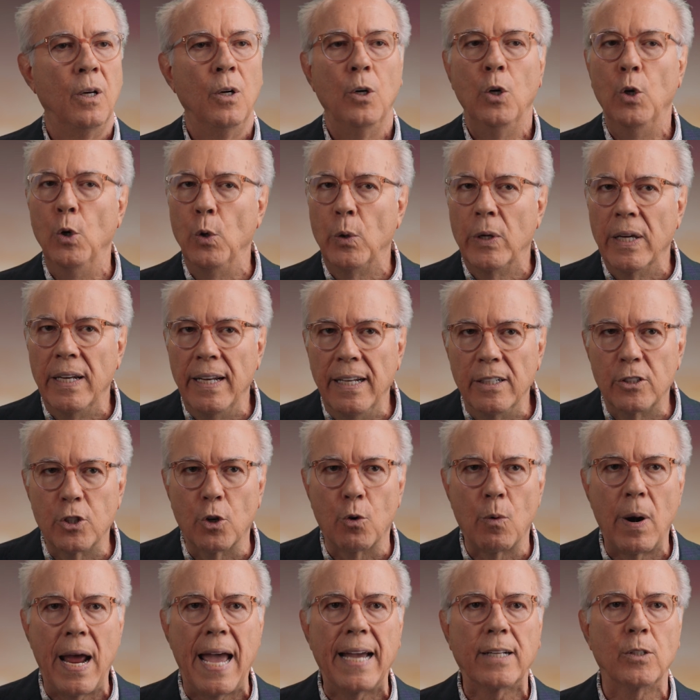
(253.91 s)
who can
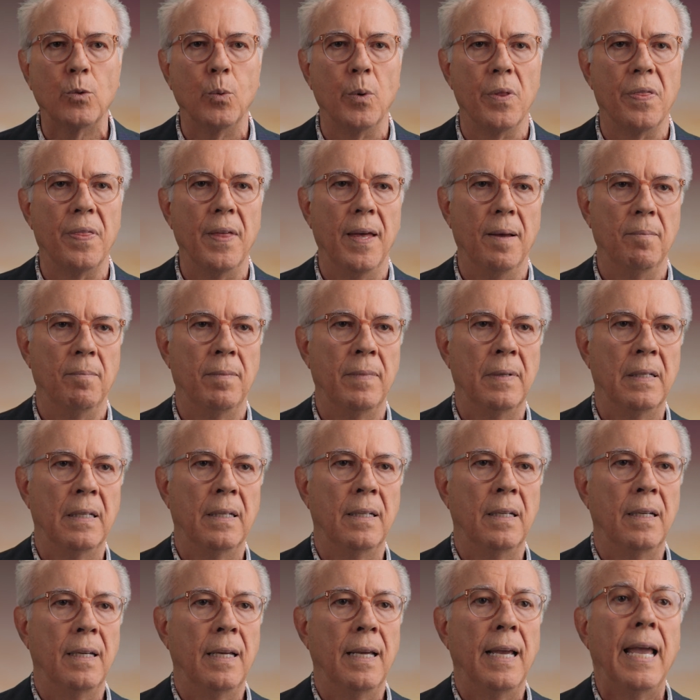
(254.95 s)
interact with them,
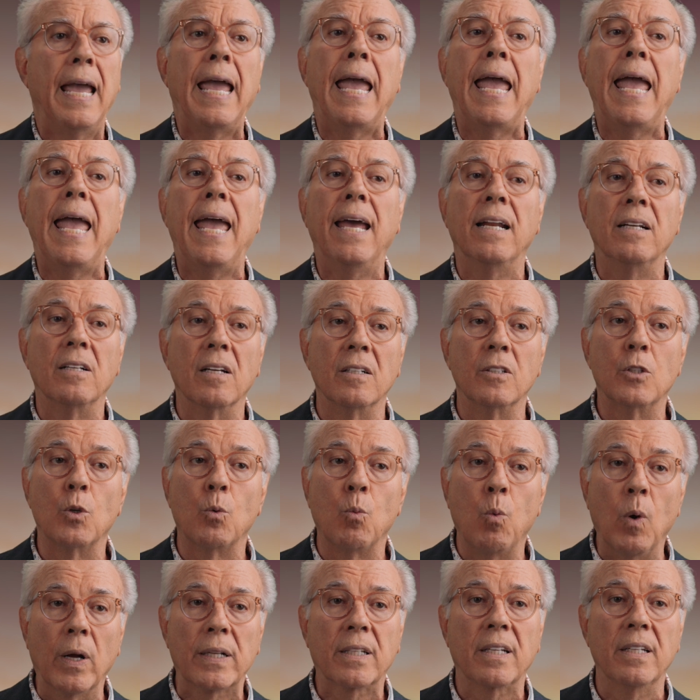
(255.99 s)
and under
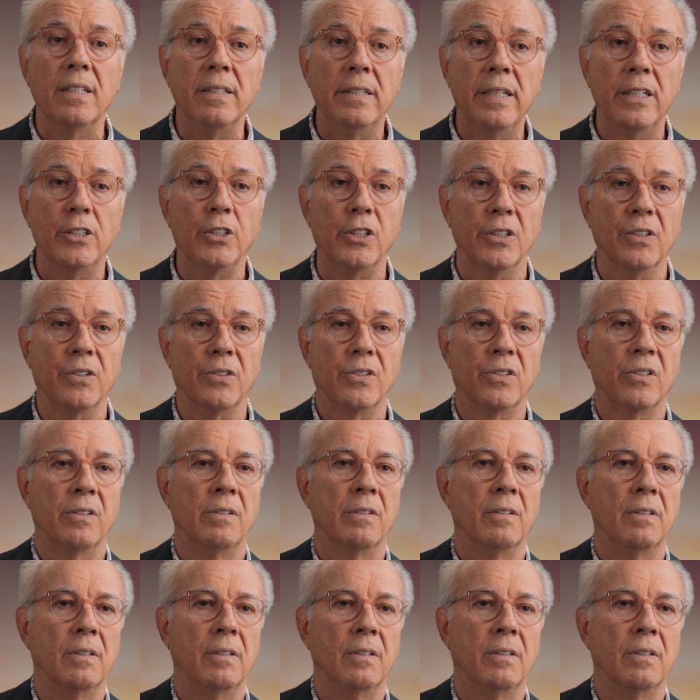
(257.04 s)
what conditions.